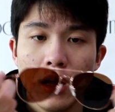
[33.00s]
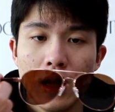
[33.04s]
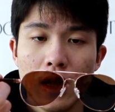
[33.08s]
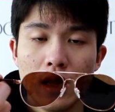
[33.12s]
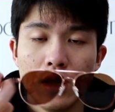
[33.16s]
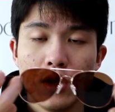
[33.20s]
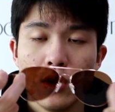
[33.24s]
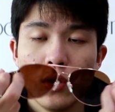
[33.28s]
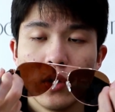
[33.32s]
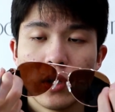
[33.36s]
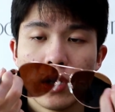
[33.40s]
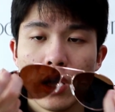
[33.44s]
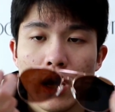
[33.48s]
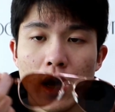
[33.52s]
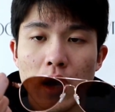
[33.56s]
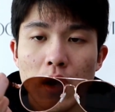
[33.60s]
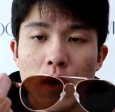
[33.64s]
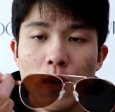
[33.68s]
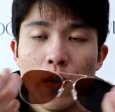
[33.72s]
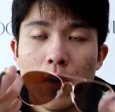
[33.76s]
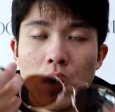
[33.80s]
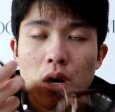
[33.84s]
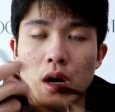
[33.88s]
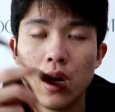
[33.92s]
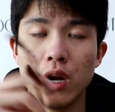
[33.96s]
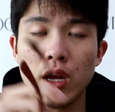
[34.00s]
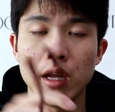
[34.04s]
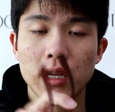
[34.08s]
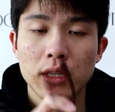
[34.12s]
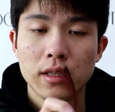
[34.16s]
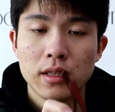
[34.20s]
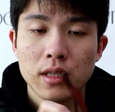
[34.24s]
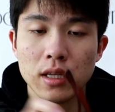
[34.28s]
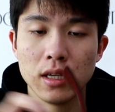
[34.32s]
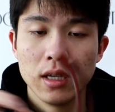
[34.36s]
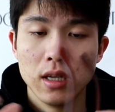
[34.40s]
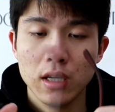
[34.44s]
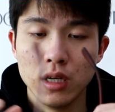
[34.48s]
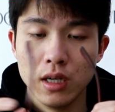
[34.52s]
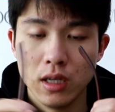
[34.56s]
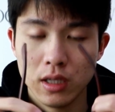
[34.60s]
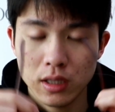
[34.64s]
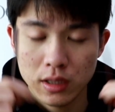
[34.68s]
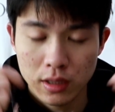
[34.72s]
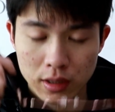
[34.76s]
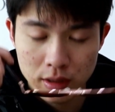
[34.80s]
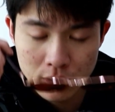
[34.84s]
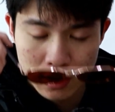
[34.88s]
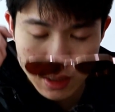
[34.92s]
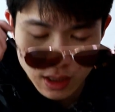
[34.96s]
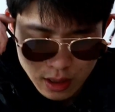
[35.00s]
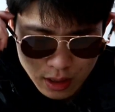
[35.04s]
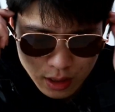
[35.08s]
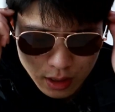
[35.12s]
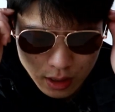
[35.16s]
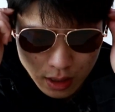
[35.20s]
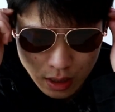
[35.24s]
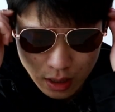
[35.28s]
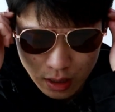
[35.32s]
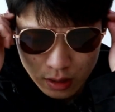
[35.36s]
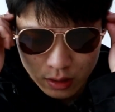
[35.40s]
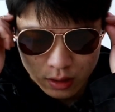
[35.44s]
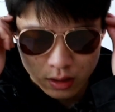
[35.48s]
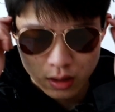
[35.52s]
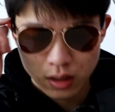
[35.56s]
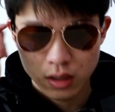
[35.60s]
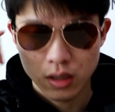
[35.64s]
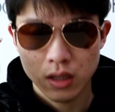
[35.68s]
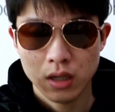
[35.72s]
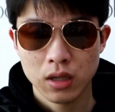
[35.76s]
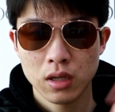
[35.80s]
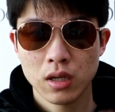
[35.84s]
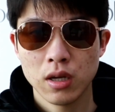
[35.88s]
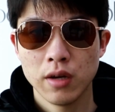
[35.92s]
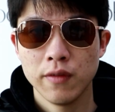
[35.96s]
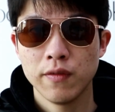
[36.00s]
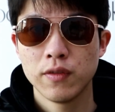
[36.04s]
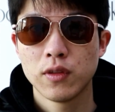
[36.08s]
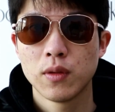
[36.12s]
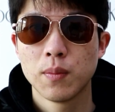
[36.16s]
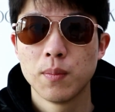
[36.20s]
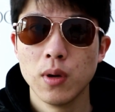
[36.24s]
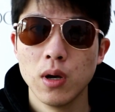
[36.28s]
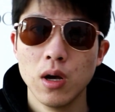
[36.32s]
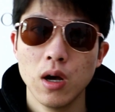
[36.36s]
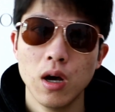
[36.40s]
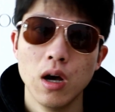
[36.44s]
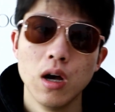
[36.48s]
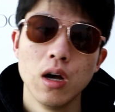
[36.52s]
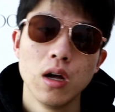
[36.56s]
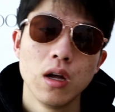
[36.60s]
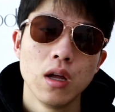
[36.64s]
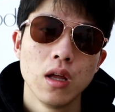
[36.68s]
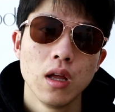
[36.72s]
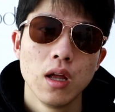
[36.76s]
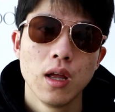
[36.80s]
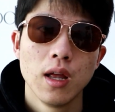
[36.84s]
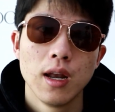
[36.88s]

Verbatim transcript: and you can wear it uh, easily and uh, comfortable.